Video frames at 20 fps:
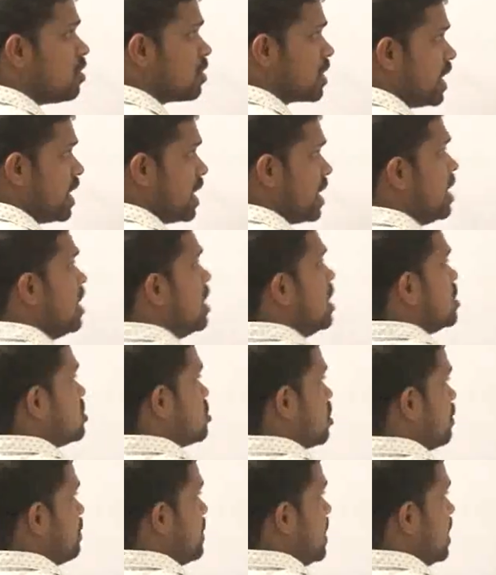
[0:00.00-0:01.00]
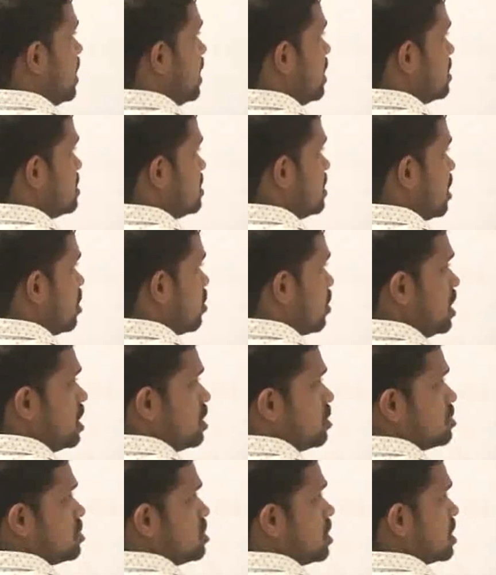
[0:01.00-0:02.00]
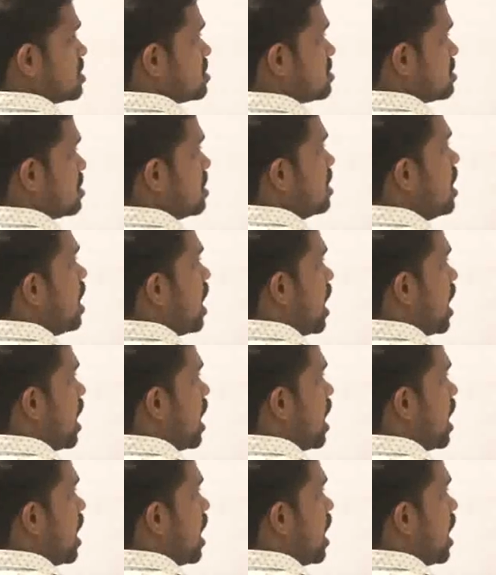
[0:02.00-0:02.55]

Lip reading: Okay, so v is equal to just,